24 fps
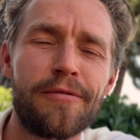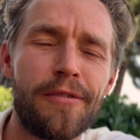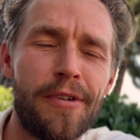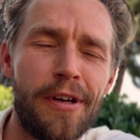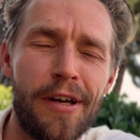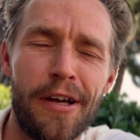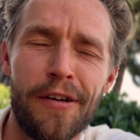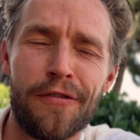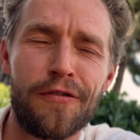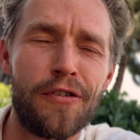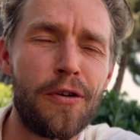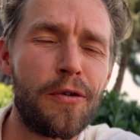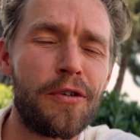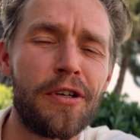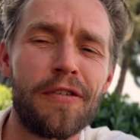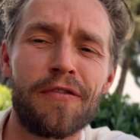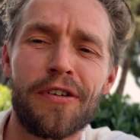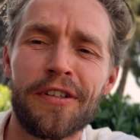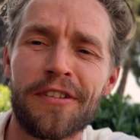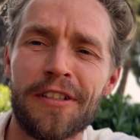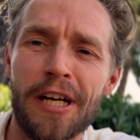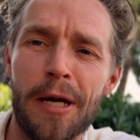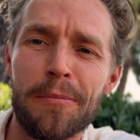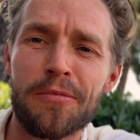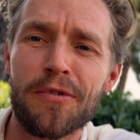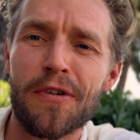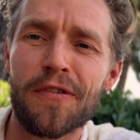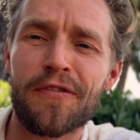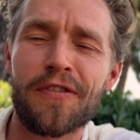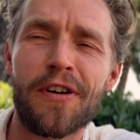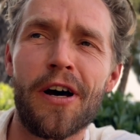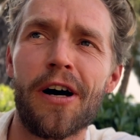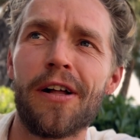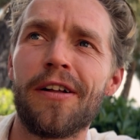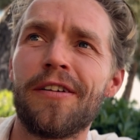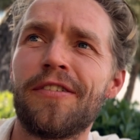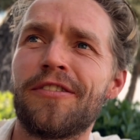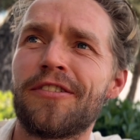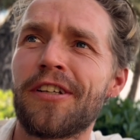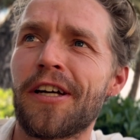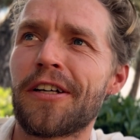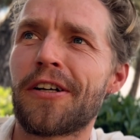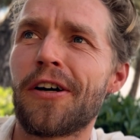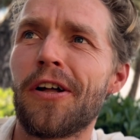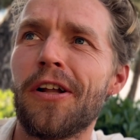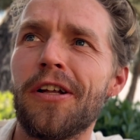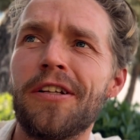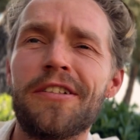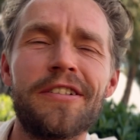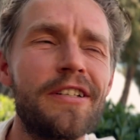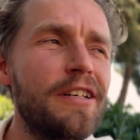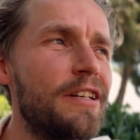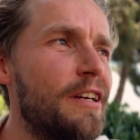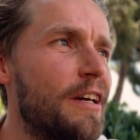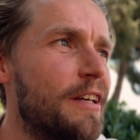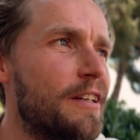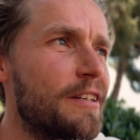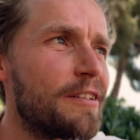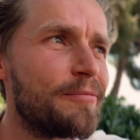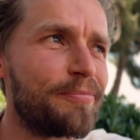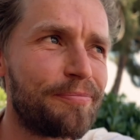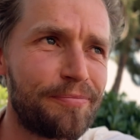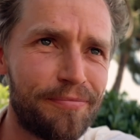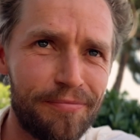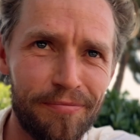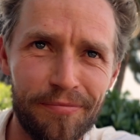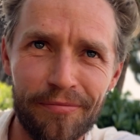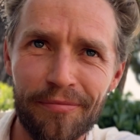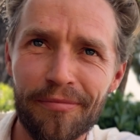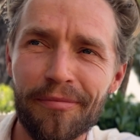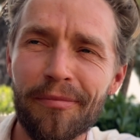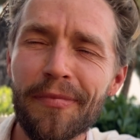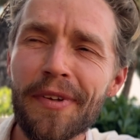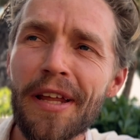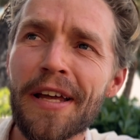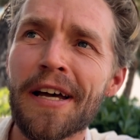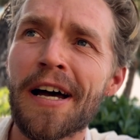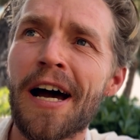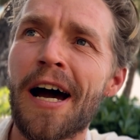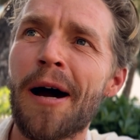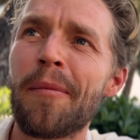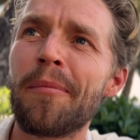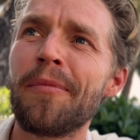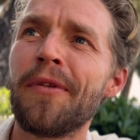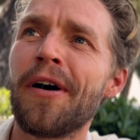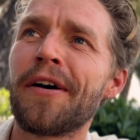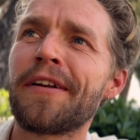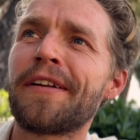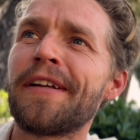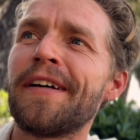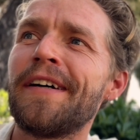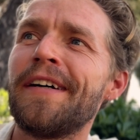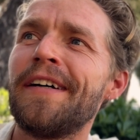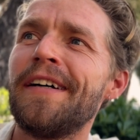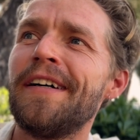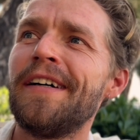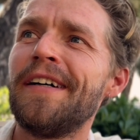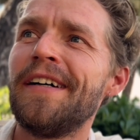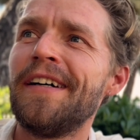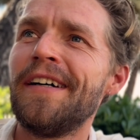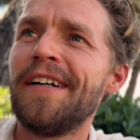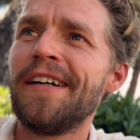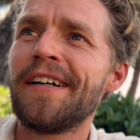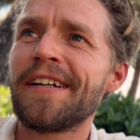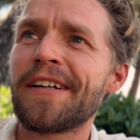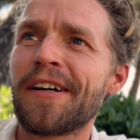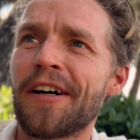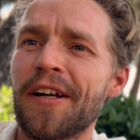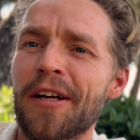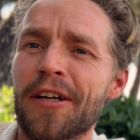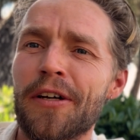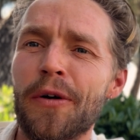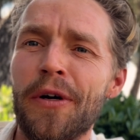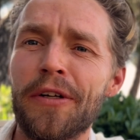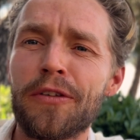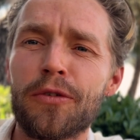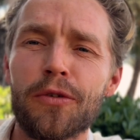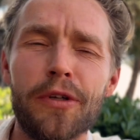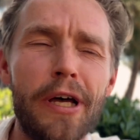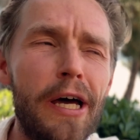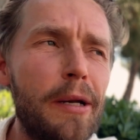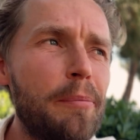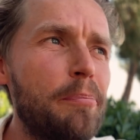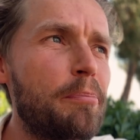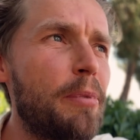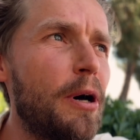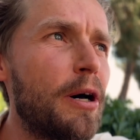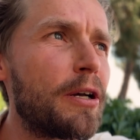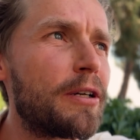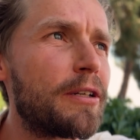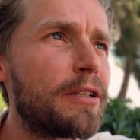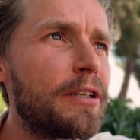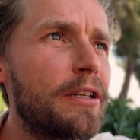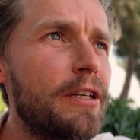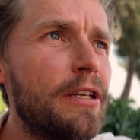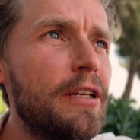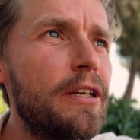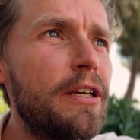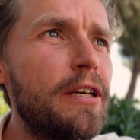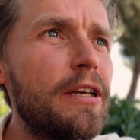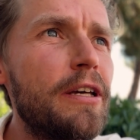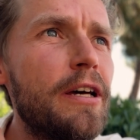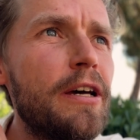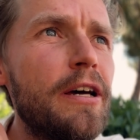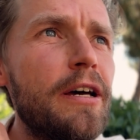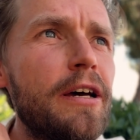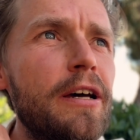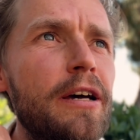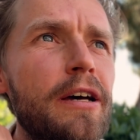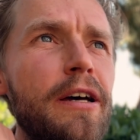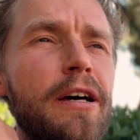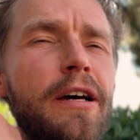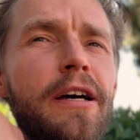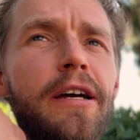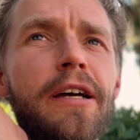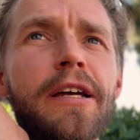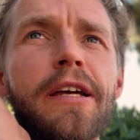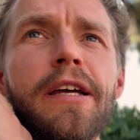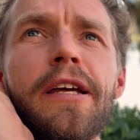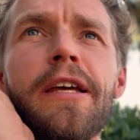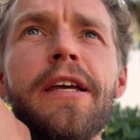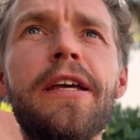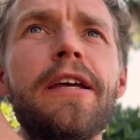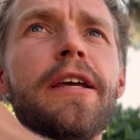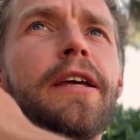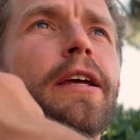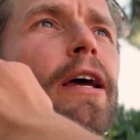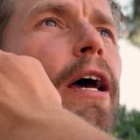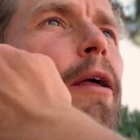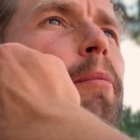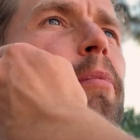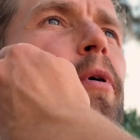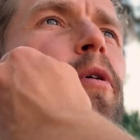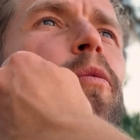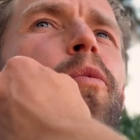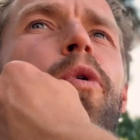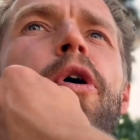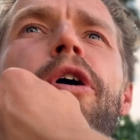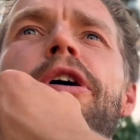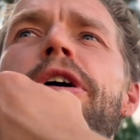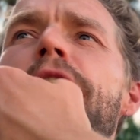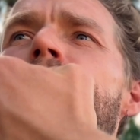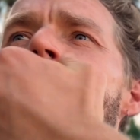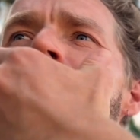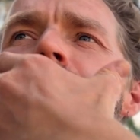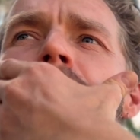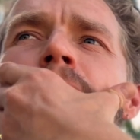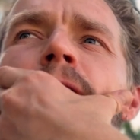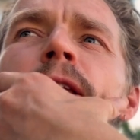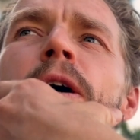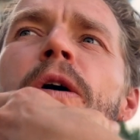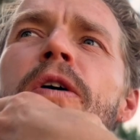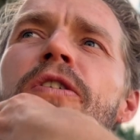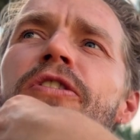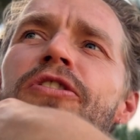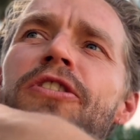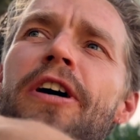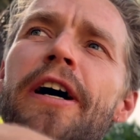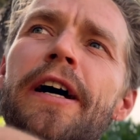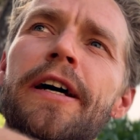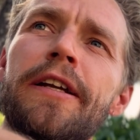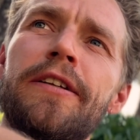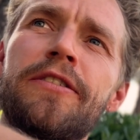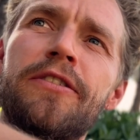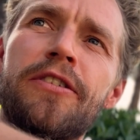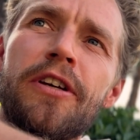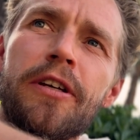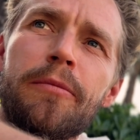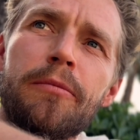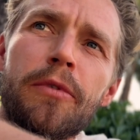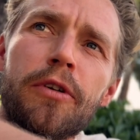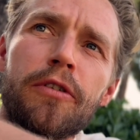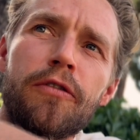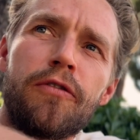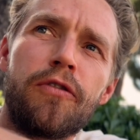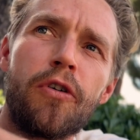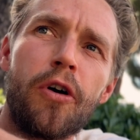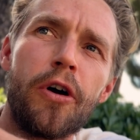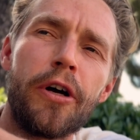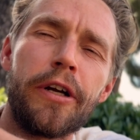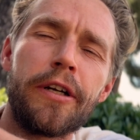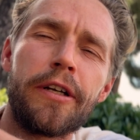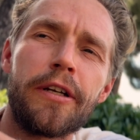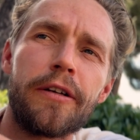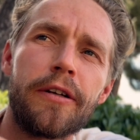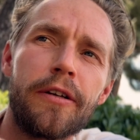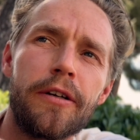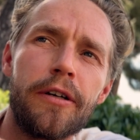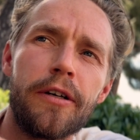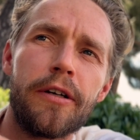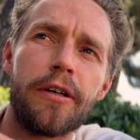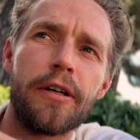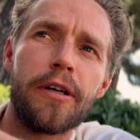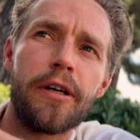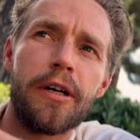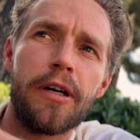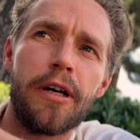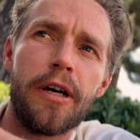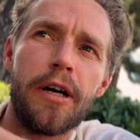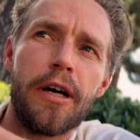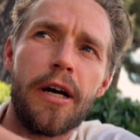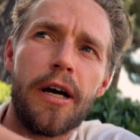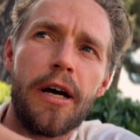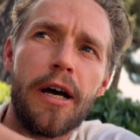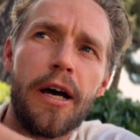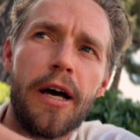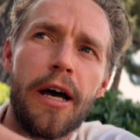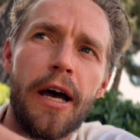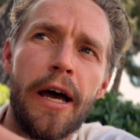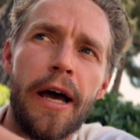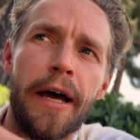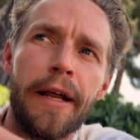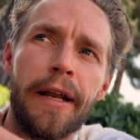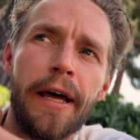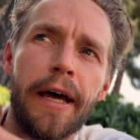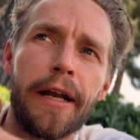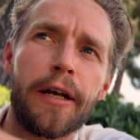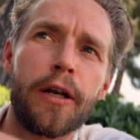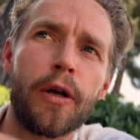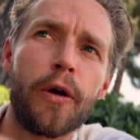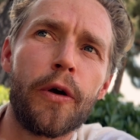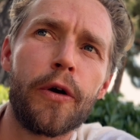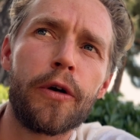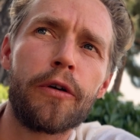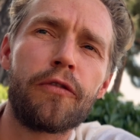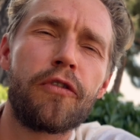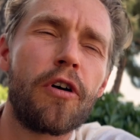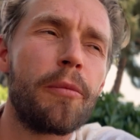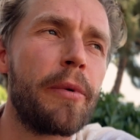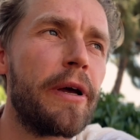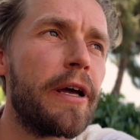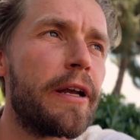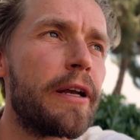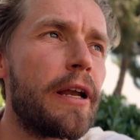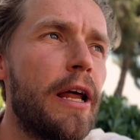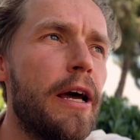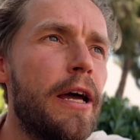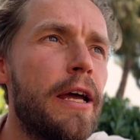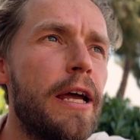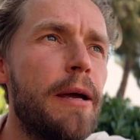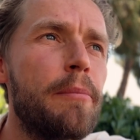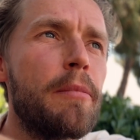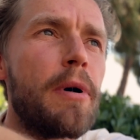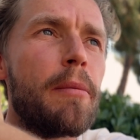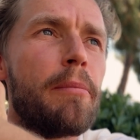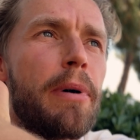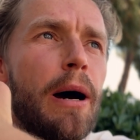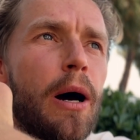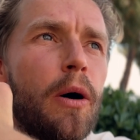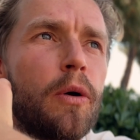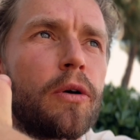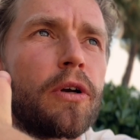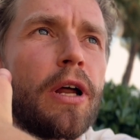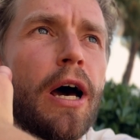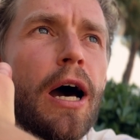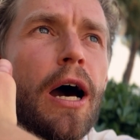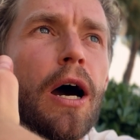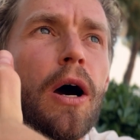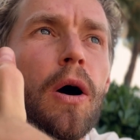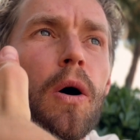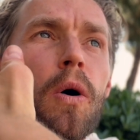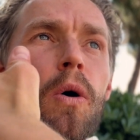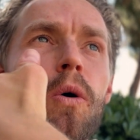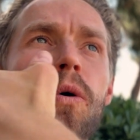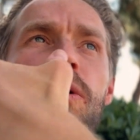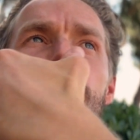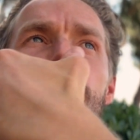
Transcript: a few different types of psychology, and I'm not gonna go into that, but he had been working alongside Sigmund Freud and had learned from him about how